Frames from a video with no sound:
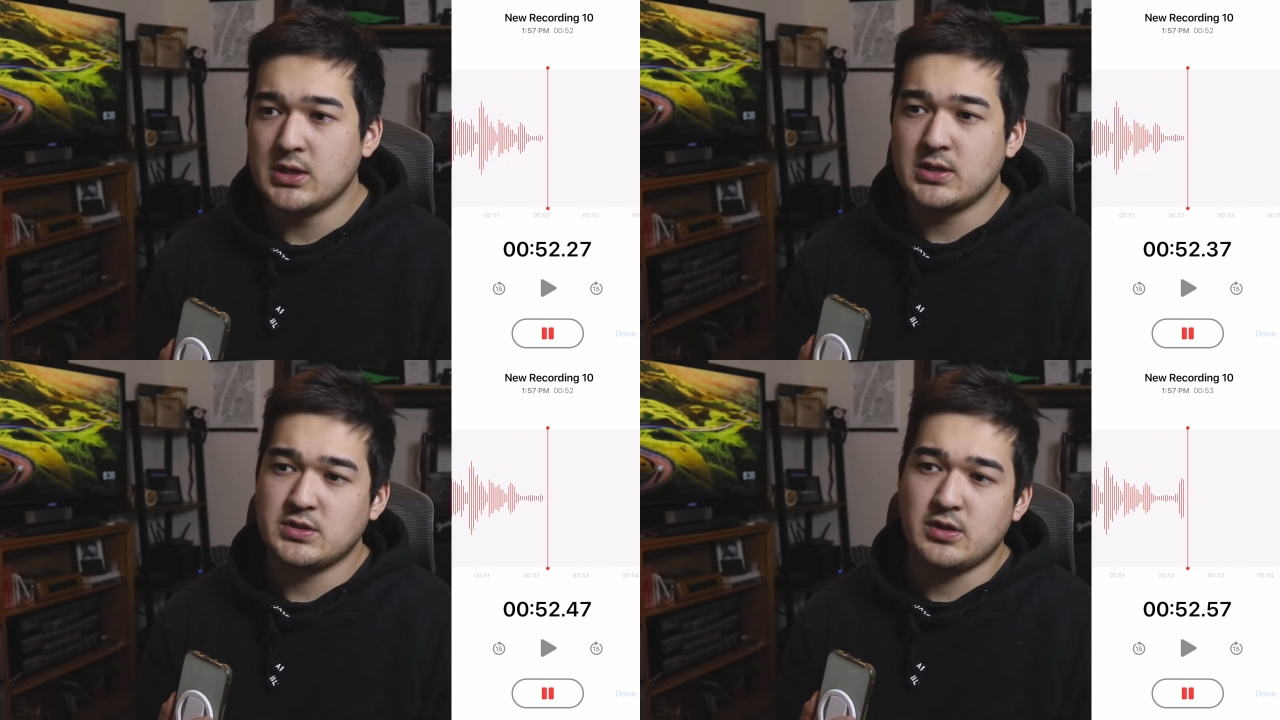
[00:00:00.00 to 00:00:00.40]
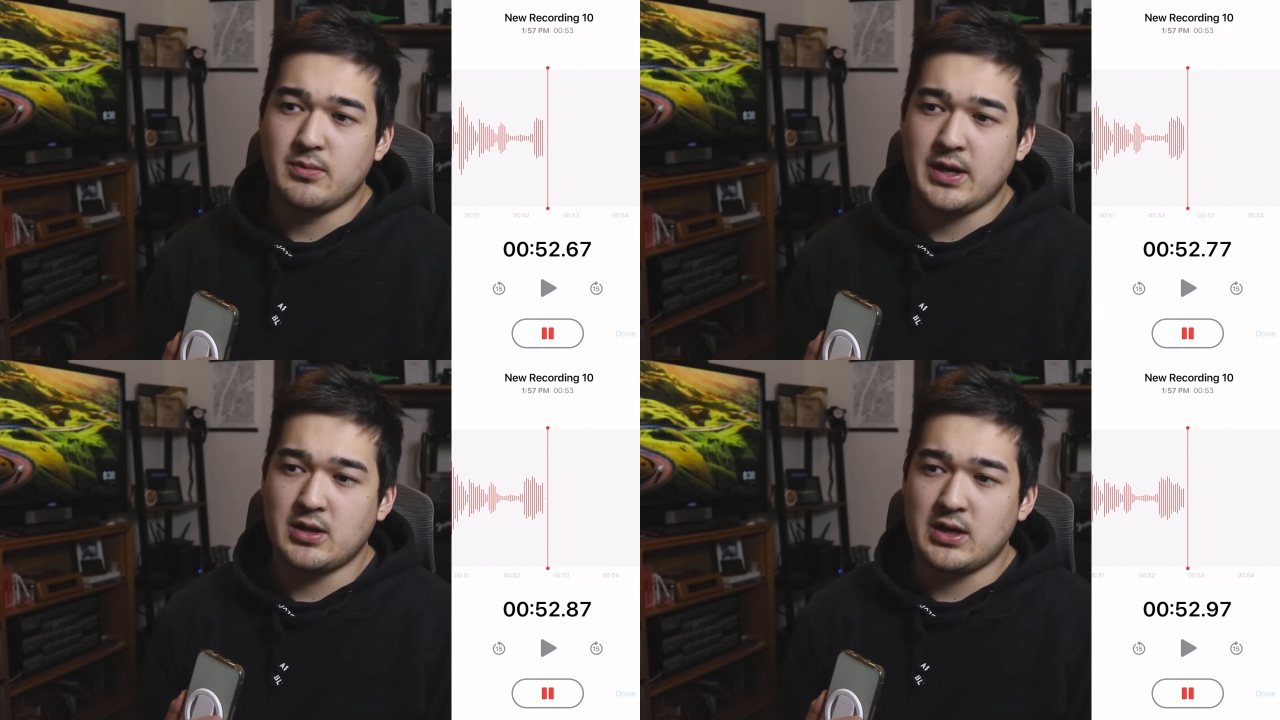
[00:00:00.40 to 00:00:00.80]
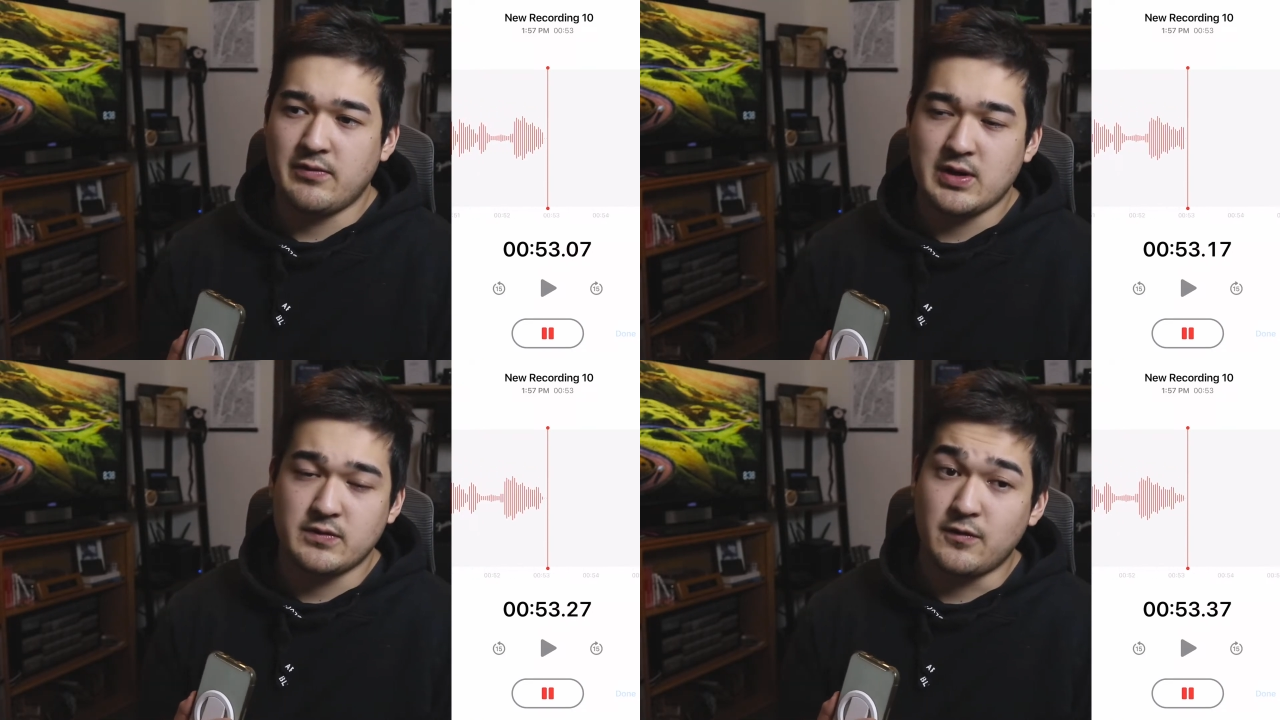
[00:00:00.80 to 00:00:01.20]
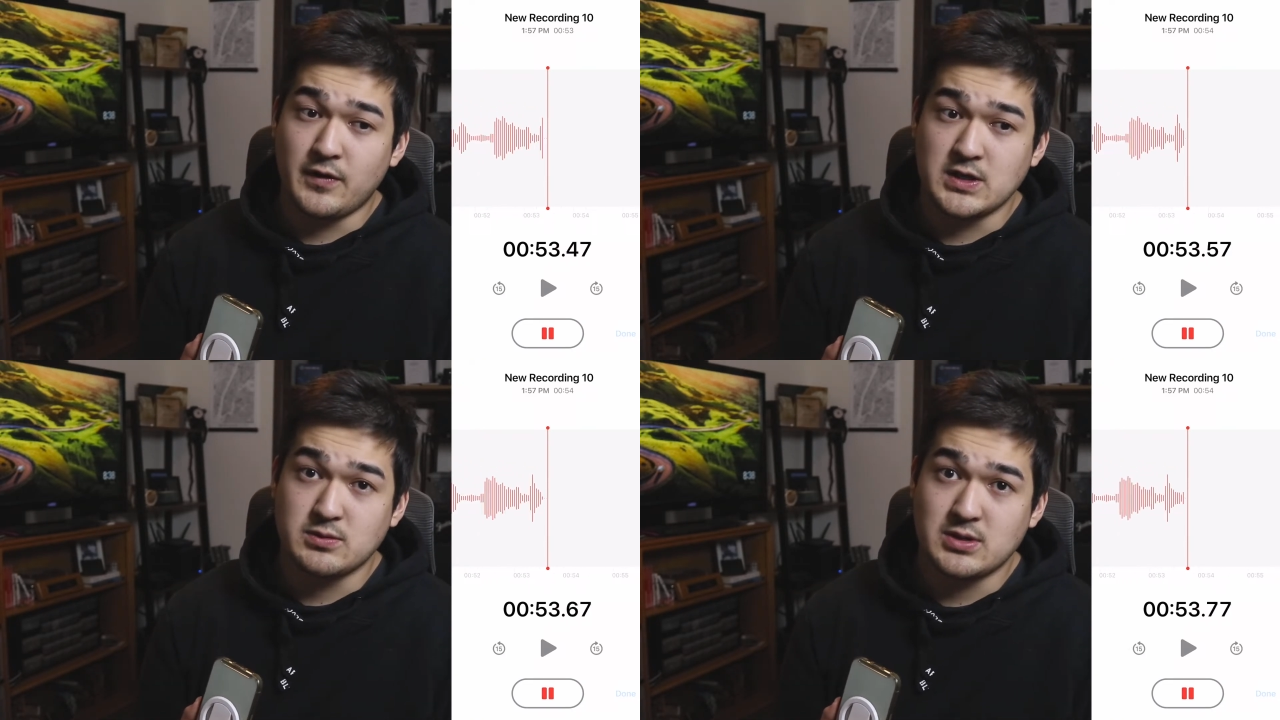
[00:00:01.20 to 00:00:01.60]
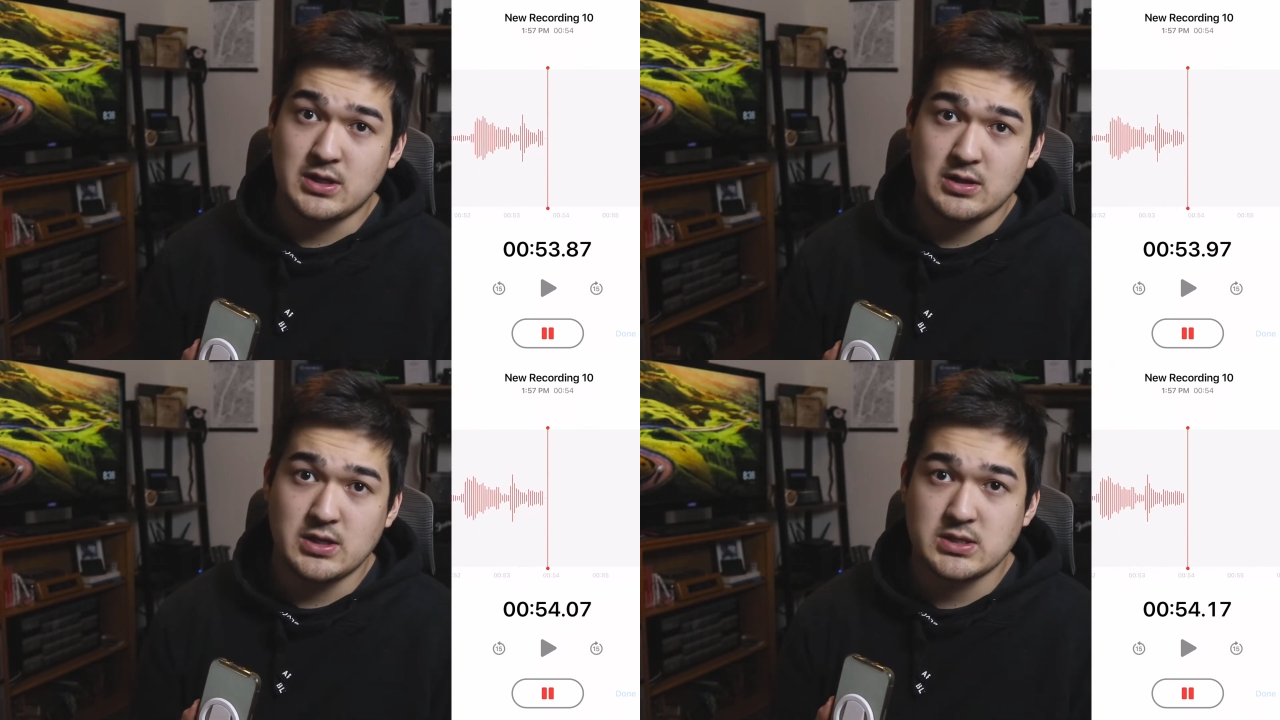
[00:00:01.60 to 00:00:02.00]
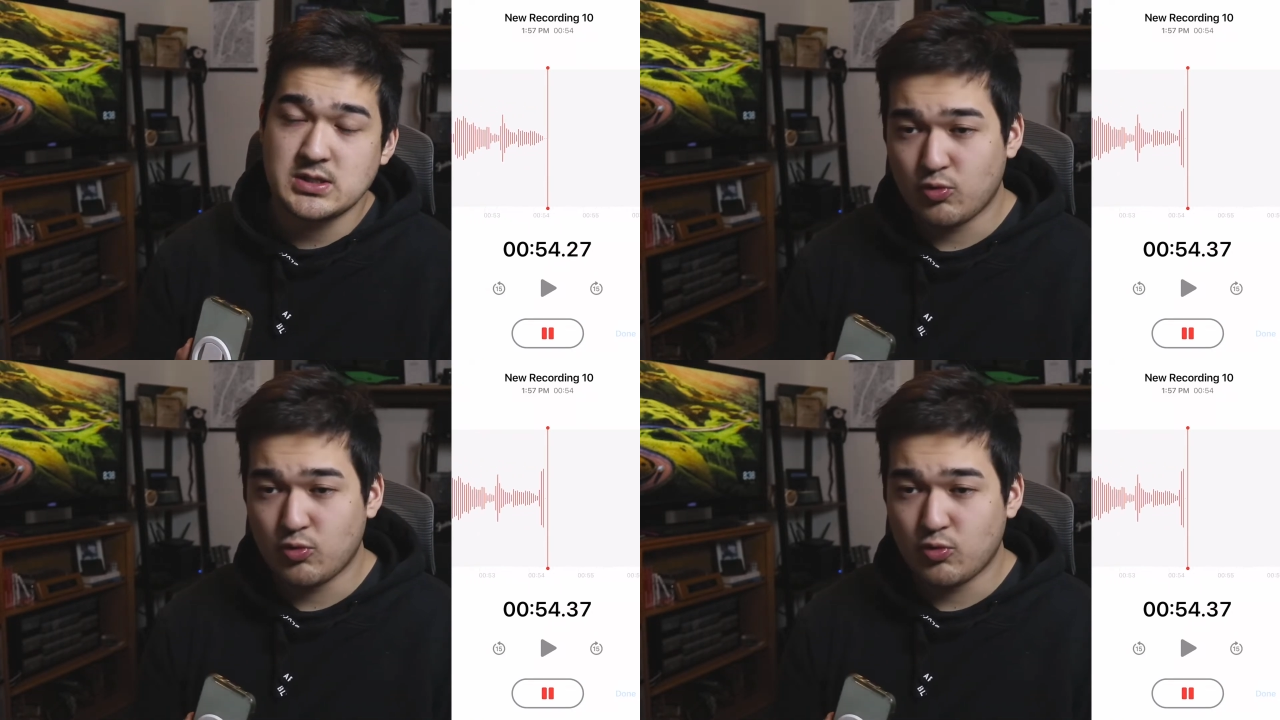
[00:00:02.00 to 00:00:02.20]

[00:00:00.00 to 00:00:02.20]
So you might not even have to fuss with any of these.